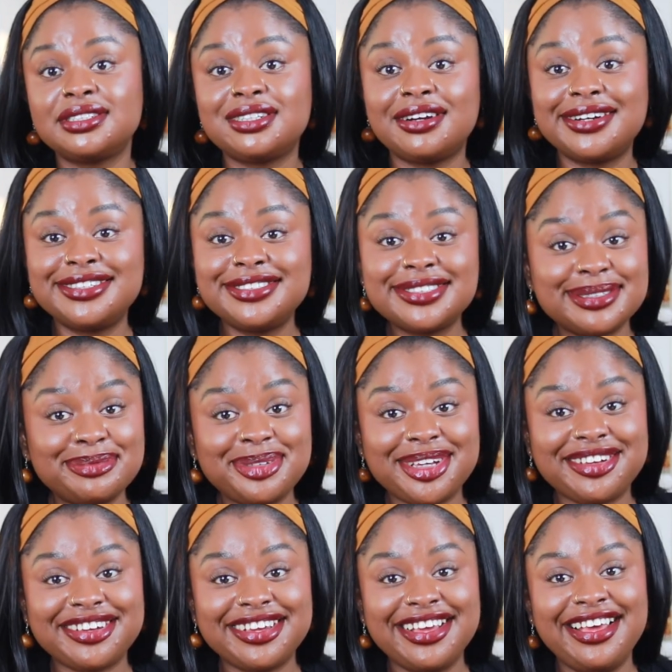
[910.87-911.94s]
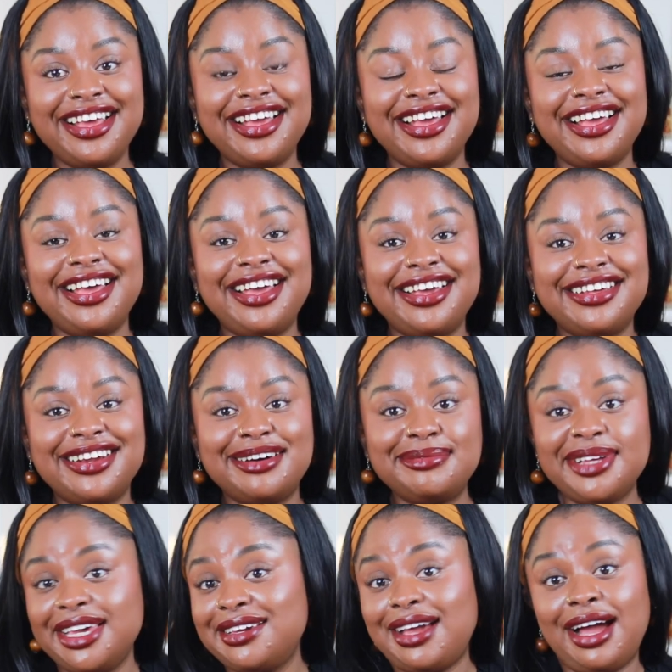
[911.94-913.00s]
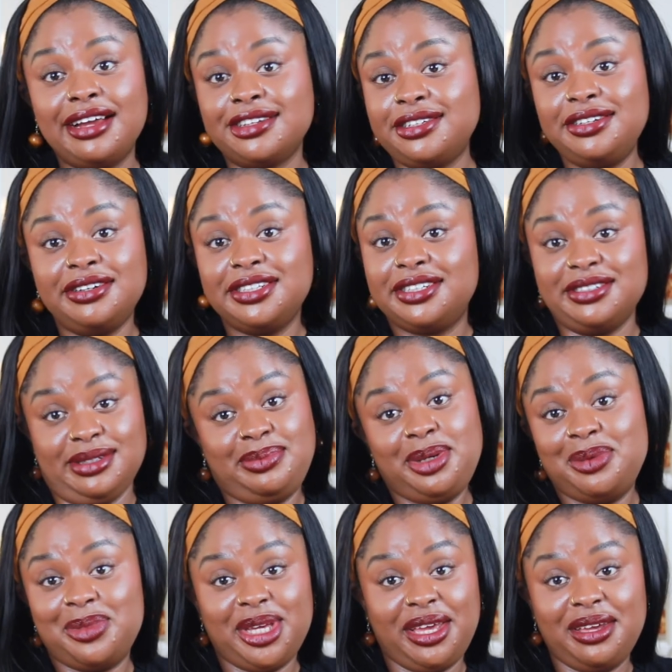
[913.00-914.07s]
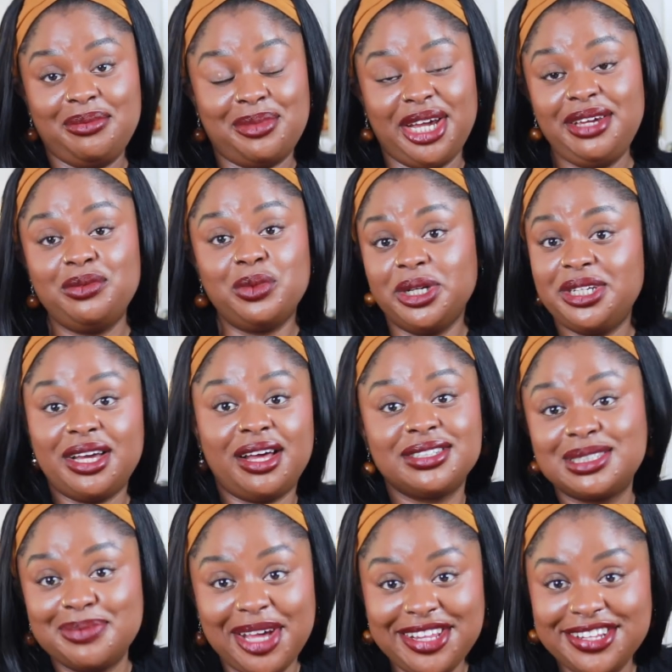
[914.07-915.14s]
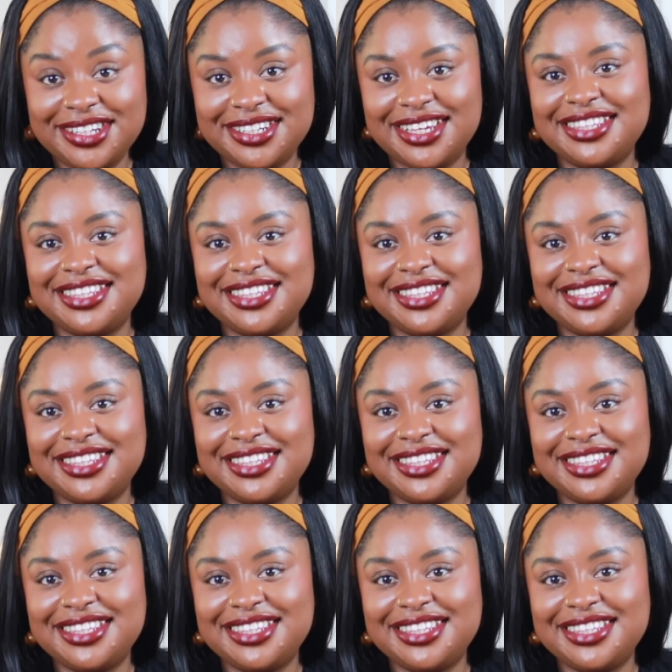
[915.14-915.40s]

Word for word: turned to me And I'm like, I don't know, it could be me, it might, what are y'all smelling?